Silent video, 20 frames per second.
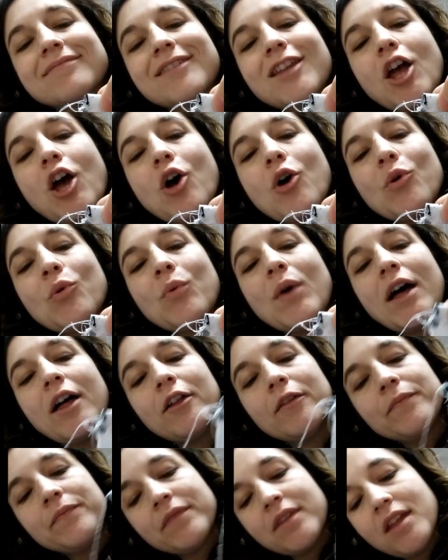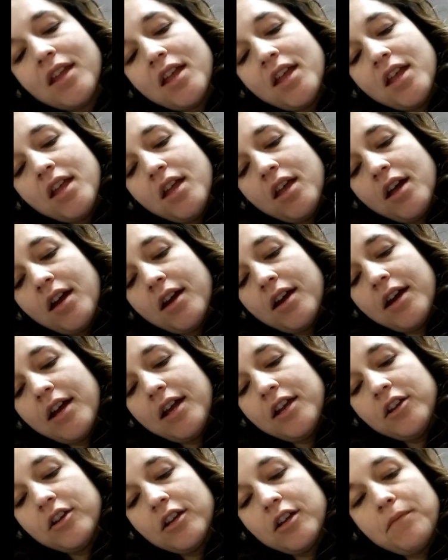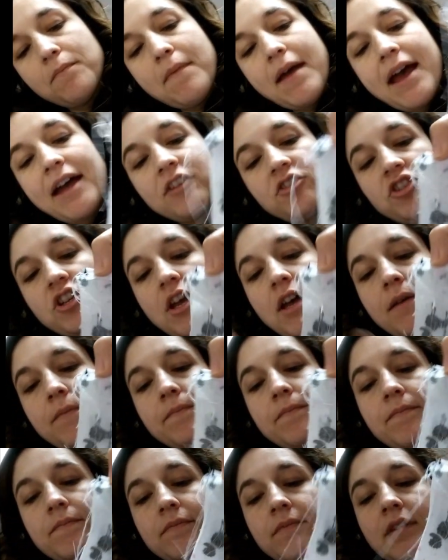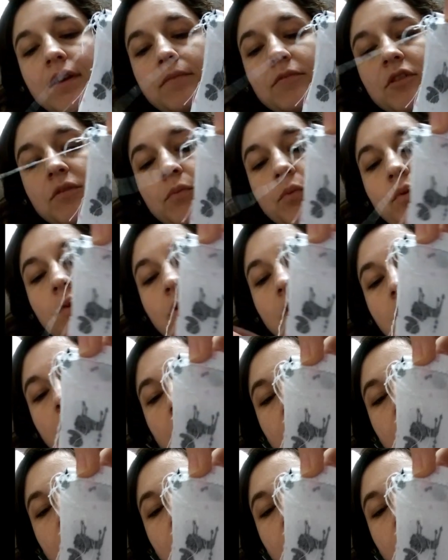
Oh well. Alright, you're going to match up. I'm just pulling all the